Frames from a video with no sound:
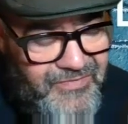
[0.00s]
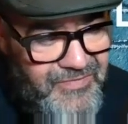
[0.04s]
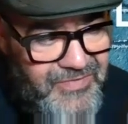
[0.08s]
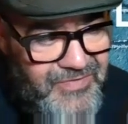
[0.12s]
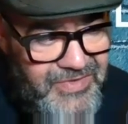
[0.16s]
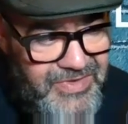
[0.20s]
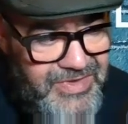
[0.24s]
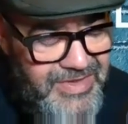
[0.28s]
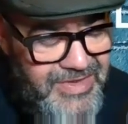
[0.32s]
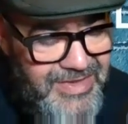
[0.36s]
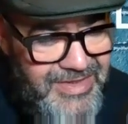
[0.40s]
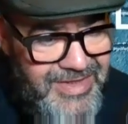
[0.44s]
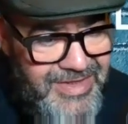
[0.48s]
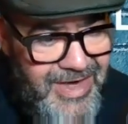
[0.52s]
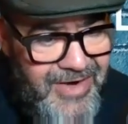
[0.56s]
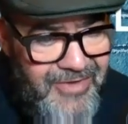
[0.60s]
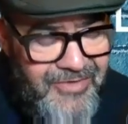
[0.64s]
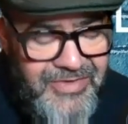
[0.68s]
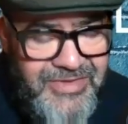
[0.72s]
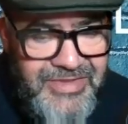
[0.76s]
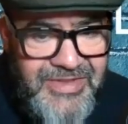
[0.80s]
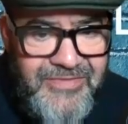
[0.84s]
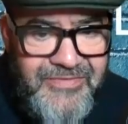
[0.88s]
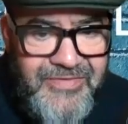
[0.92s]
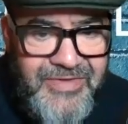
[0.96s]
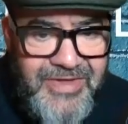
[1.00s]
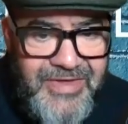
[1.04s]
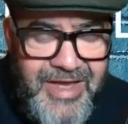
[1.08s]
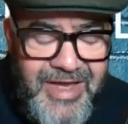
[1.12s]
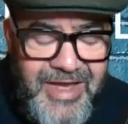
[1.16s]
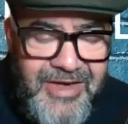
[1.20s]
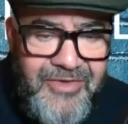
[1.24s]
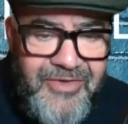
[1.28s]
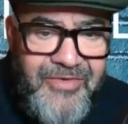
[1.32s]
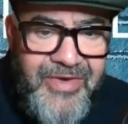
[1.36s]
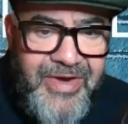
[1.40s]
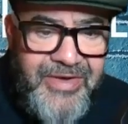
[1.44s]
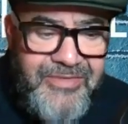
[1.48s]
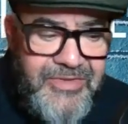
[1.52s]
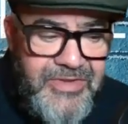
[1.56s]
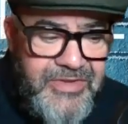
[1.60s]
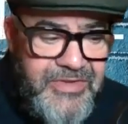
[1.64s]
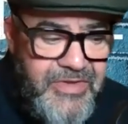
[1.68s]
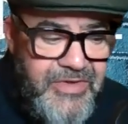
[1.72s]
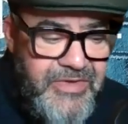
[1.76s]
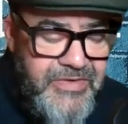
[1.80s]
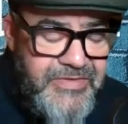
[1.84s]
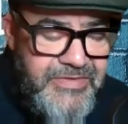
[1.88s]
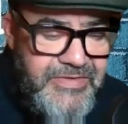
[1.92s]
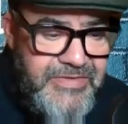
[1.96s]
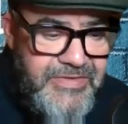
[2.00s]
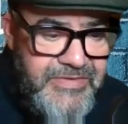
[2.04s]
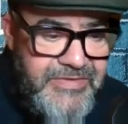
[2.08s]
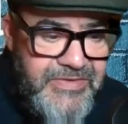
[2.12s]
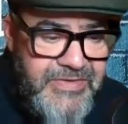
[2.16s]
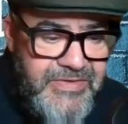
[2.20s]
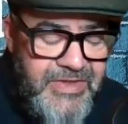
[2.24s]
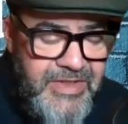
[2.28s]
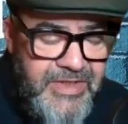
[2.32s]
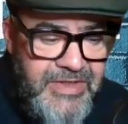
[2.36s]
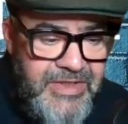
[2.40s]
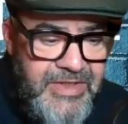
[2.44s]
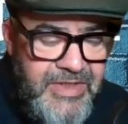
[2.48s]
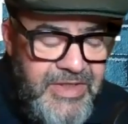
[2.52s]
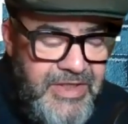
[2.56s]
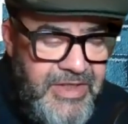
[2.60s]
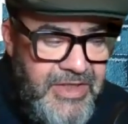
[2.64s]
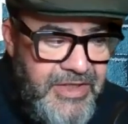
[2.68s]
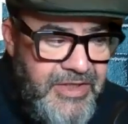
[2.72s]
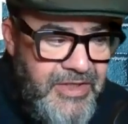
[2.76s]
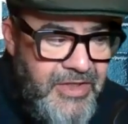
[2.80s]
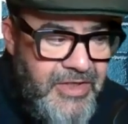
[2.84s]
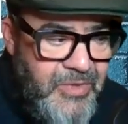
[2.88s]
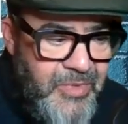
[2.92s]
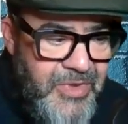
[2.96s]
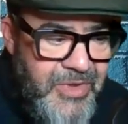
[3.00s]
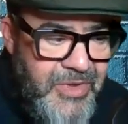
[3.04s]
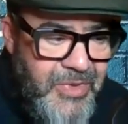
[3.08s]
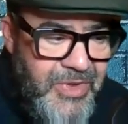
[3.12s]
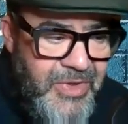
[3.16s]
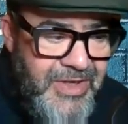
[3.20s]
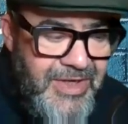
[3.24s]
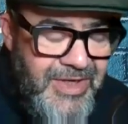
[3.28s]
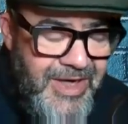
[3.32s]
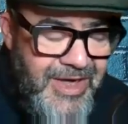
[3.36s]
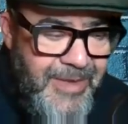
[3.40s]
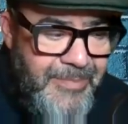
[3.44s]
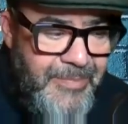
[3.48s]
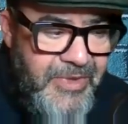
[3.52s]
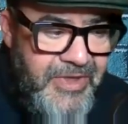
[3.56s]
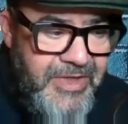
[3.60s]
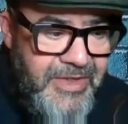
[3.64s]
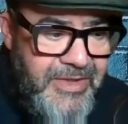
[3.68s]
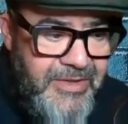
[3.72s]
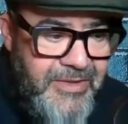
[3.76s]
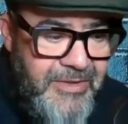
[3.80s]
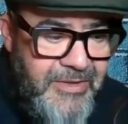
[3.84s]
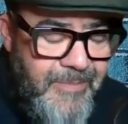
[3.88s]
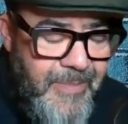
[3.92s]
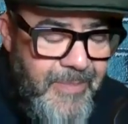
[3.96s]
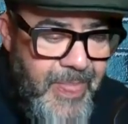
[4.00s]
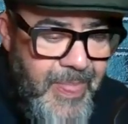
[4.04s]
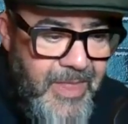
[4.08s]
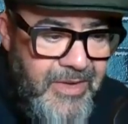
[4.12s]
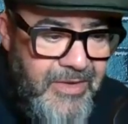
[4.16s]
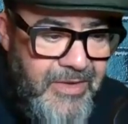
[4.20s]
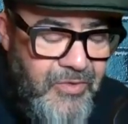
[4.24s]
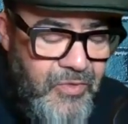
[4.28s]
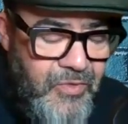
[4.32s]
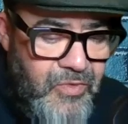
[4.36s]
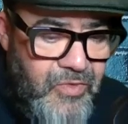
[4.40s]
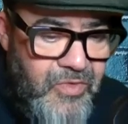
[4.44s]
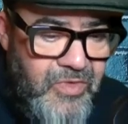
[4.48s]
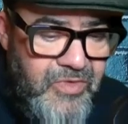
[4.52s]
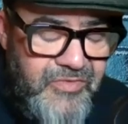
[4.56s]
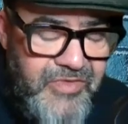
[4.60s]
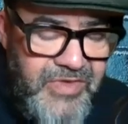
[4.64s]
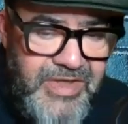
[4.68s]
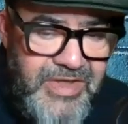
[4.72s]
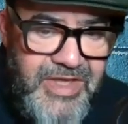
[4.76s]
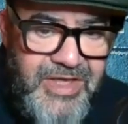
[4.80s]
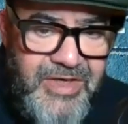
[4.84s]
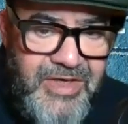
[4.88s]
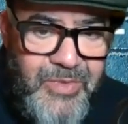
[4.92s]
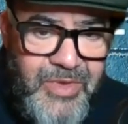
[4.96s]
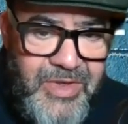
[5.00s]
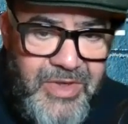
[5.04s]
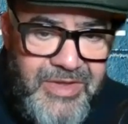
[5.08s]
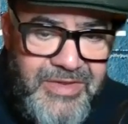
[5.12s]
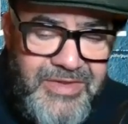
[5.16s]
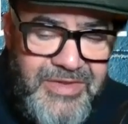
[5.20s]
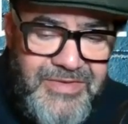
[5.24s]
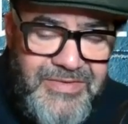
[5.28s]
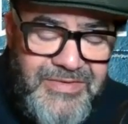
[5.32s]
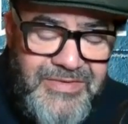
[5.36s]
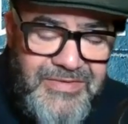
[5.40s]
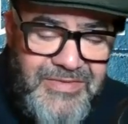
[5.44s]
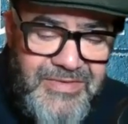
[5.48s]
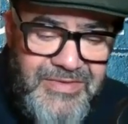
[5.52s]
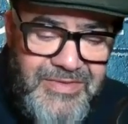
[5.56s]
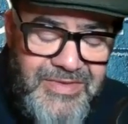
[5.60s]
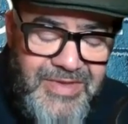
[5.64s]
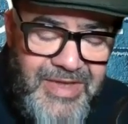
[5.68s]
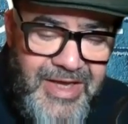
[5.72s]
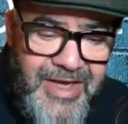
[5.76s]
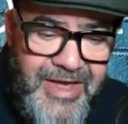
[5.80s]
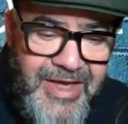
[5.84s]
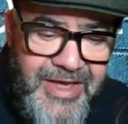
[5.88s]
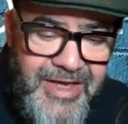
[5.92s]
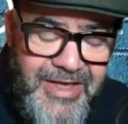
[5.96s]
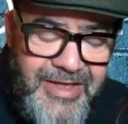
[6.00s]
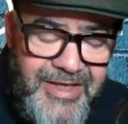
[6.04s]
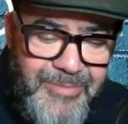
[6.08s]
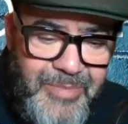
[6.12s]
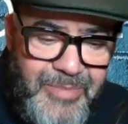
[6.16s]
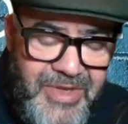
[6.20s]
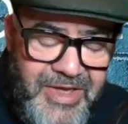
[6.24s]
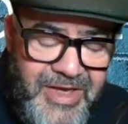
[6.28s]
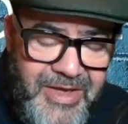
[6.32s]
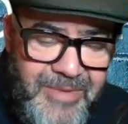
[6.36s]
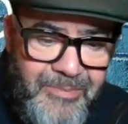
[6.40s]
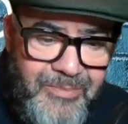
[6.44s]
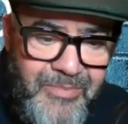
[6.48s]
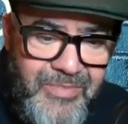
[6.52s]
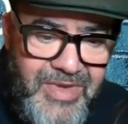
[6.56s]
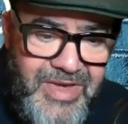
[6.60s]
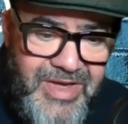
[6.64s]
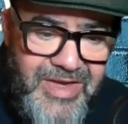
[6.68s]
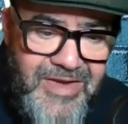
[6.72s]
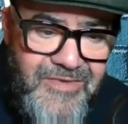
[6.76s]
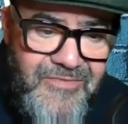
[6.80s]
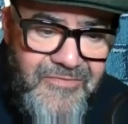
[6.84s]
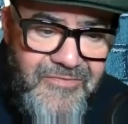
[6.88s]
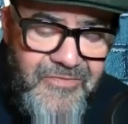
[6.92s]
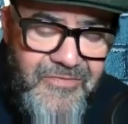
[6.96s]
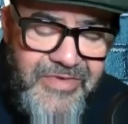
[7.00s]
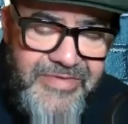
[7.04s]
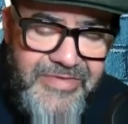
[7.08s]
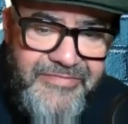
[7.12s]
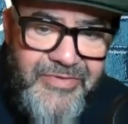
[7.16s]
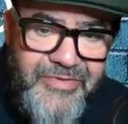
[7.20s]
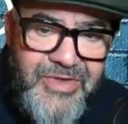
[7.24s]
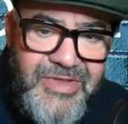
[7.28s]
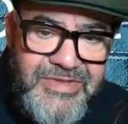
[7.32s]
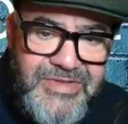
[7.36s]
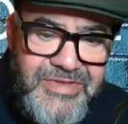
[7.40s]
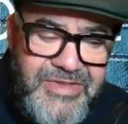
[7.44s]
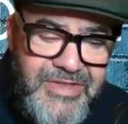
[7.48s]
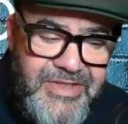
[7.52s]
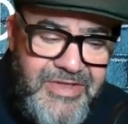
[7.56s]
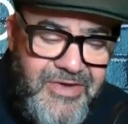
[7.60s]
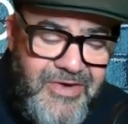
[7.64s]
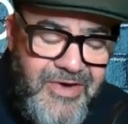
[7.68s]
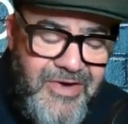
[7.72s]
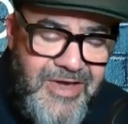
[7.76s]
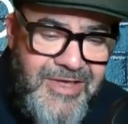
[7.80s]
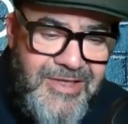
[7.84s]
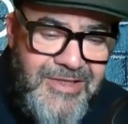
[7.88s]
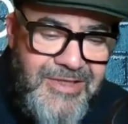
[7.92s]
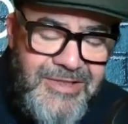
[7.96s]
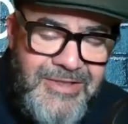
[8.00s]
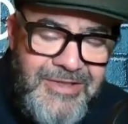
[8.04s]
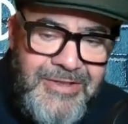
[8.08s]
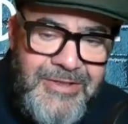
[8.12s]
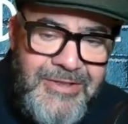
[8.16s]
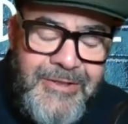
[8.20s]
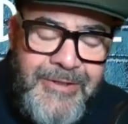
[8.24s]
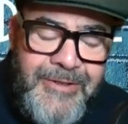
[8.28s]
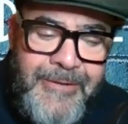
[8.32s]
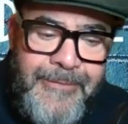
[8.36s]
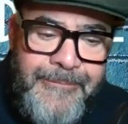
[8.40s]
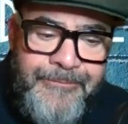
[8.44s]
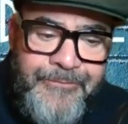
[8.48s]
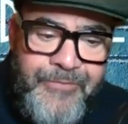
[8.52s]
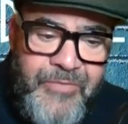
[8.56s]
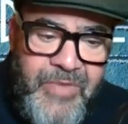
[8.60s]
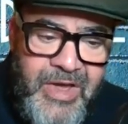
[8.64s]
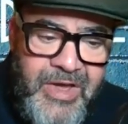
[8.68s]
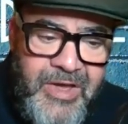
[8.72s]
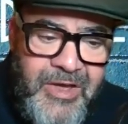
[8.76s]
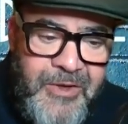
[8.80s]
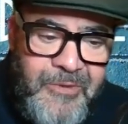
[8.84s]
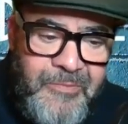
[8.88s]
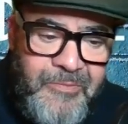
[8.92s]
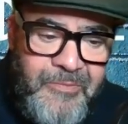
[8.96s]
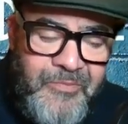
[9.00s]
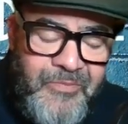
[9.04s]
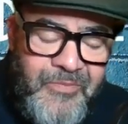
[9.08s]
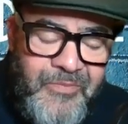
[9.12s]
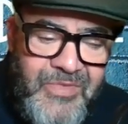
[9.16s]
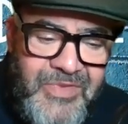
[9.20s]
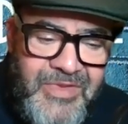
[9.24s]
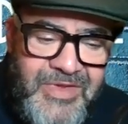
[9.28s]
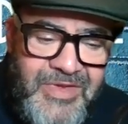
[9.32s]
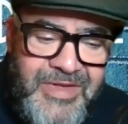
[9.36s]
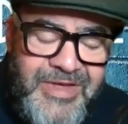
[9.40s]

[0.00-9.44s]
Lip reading: narrative again around the nurses, we were clapping all of the key workers at 8 p.m. every Thursday night. The